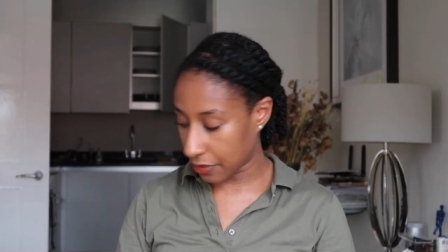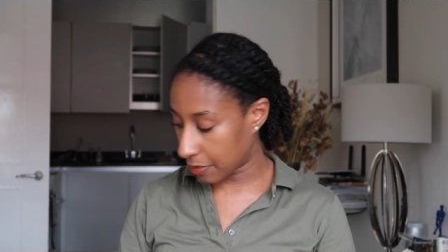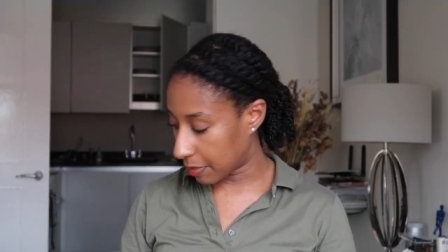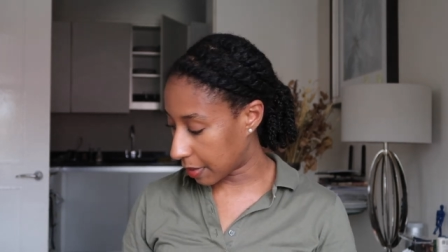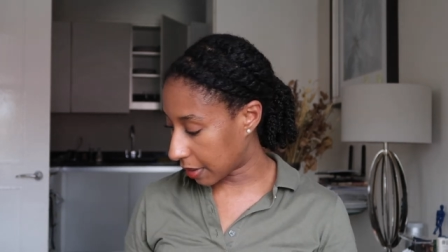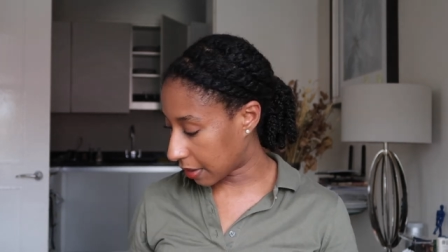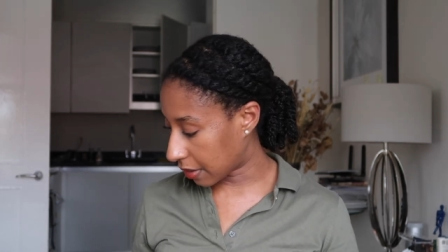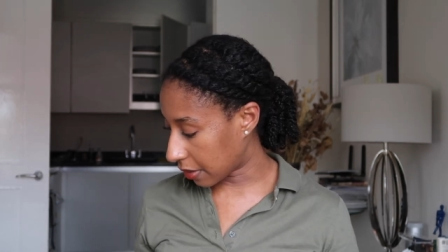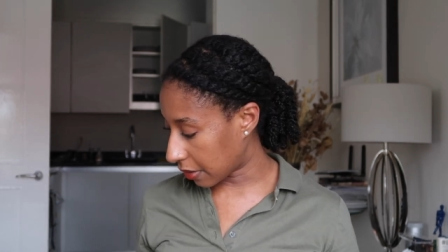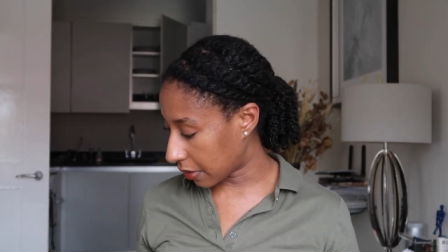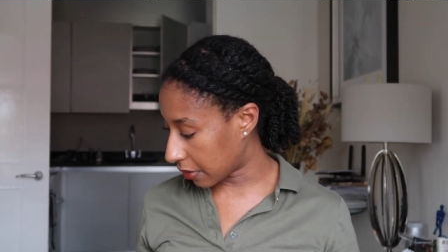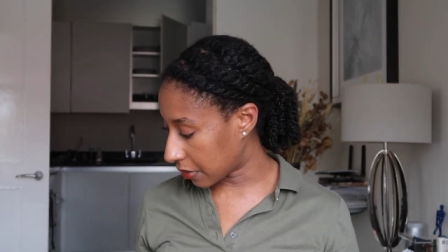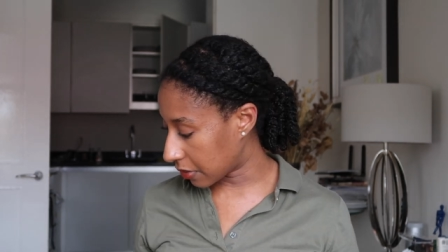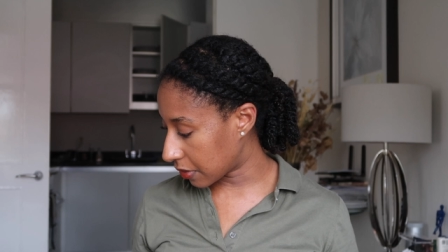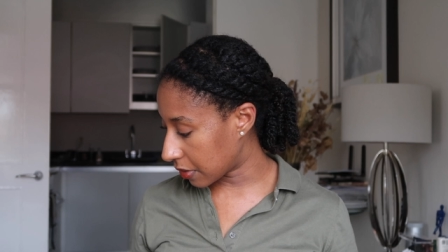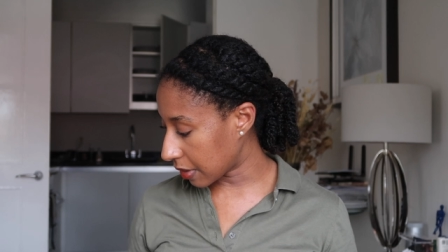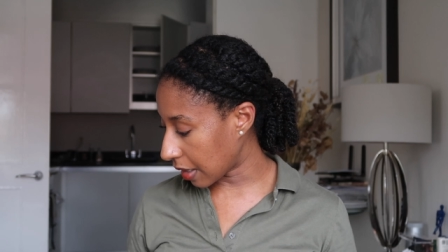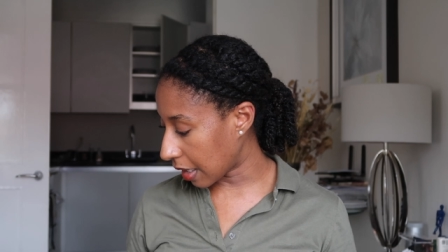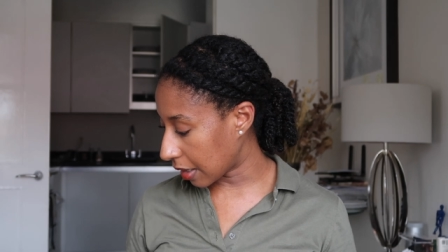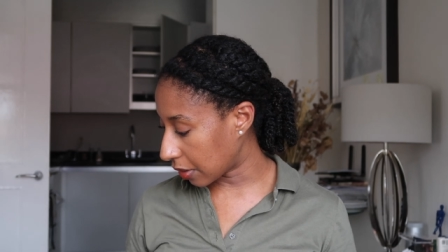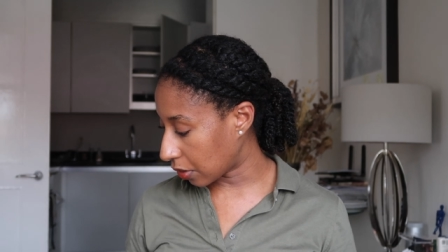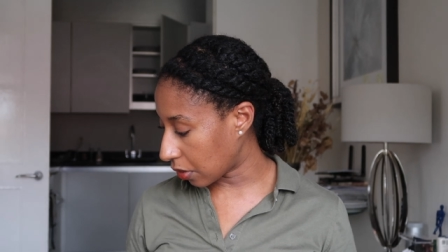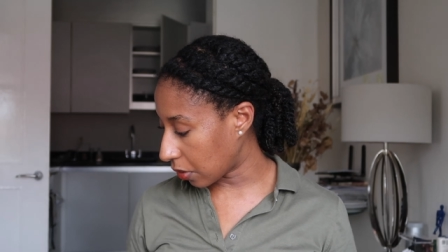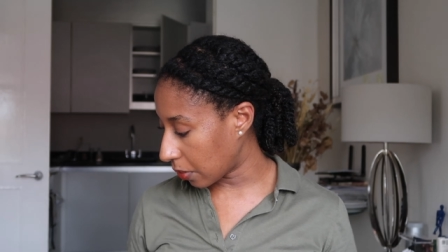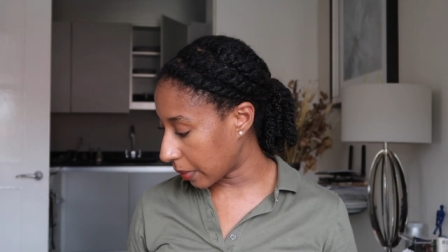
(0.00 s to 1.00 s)
because
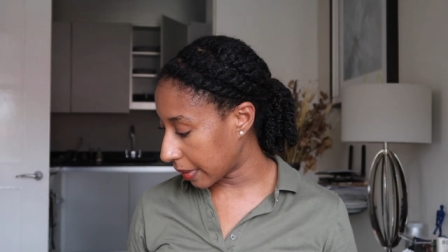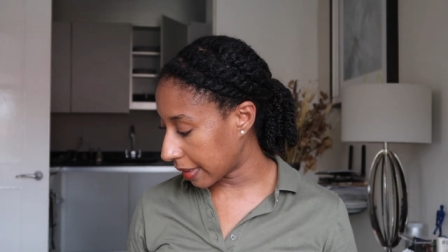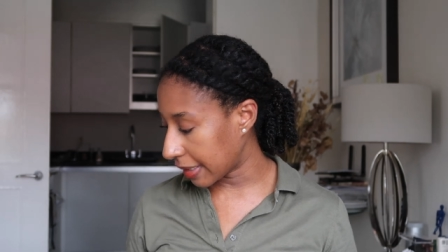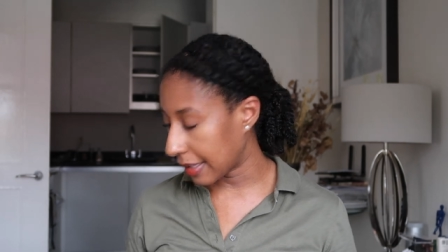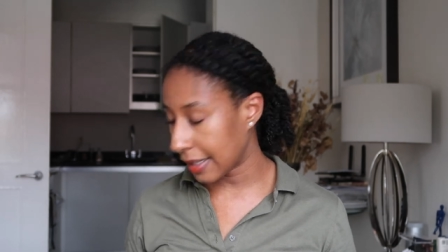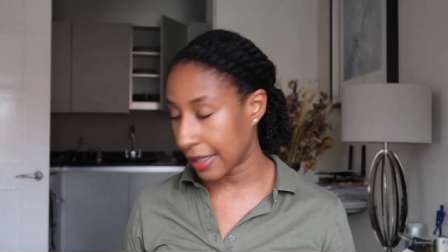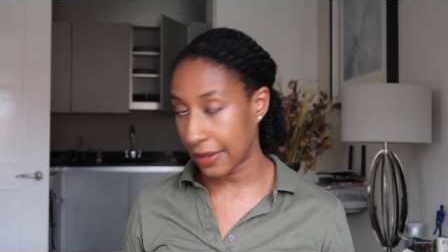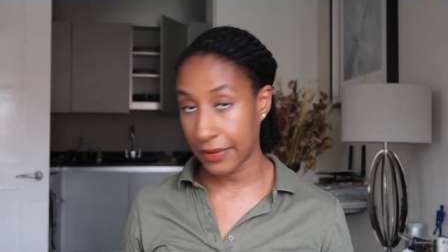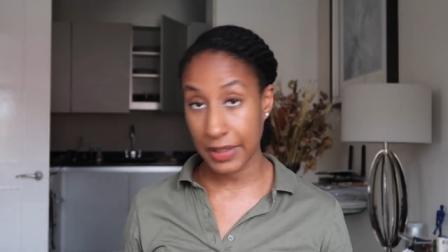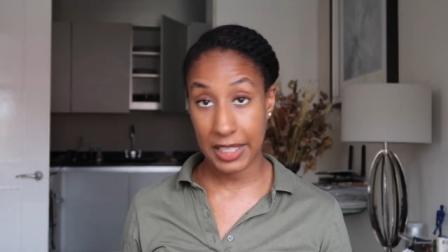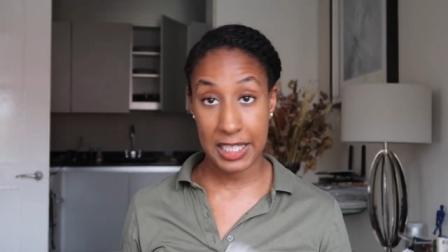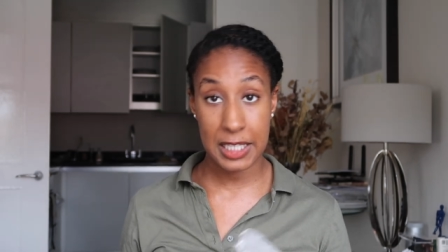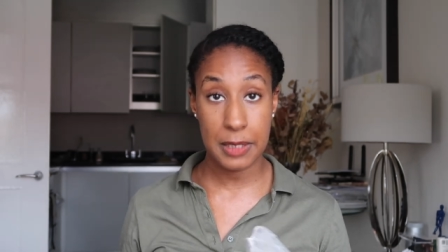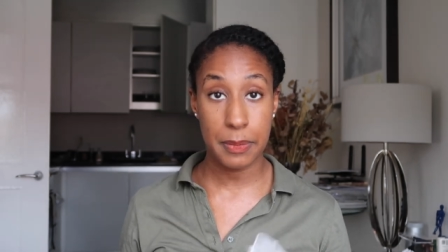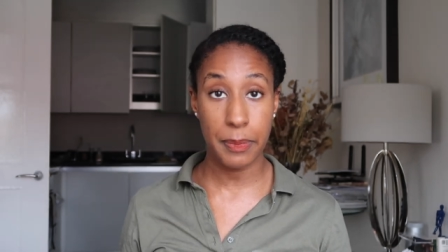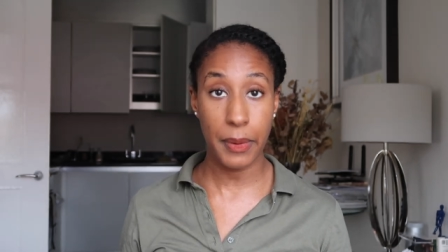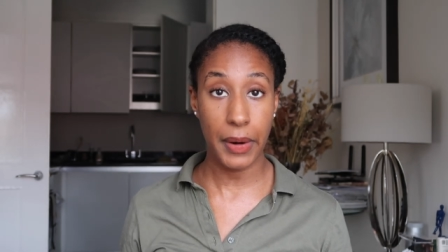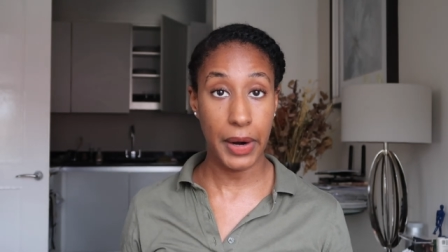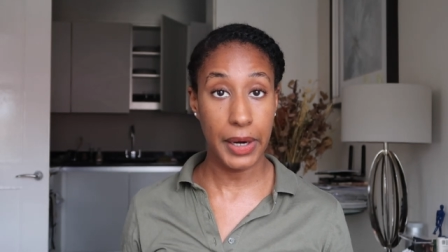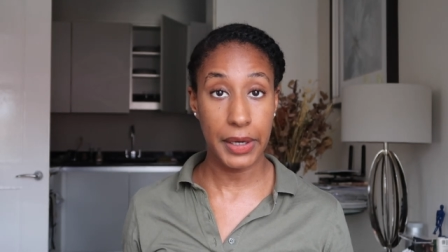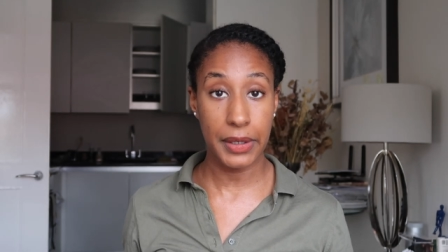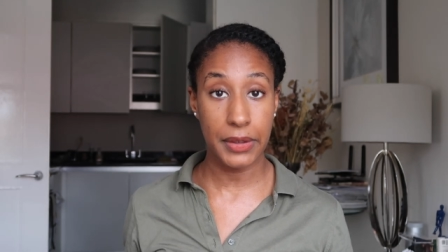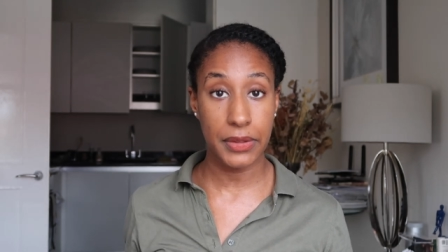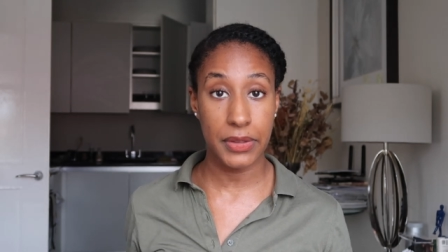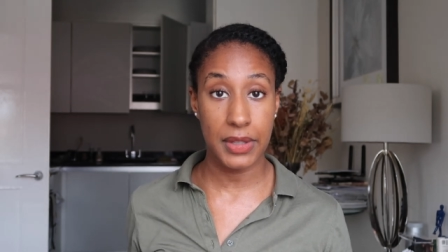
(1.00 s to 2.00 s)
I don't want to have
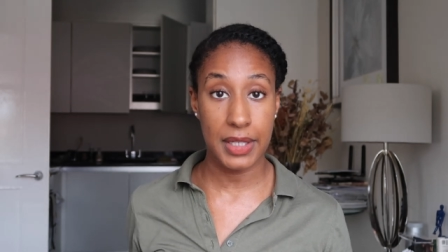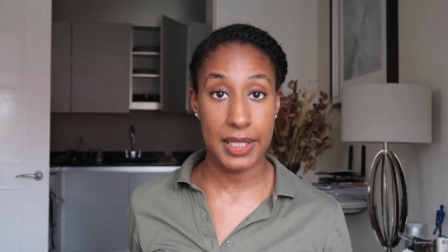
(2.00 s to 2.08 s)
expired